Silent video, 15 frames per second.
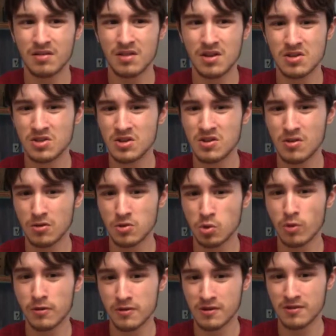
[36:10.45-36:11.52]
They see her
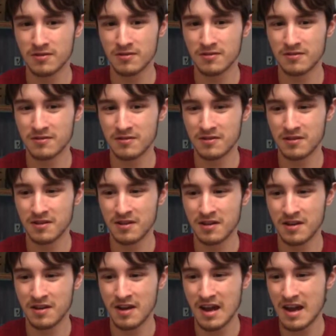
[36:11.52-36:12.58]
twerking.
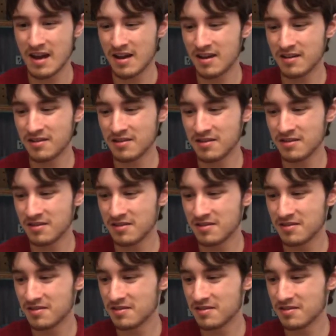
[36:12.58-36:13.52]
And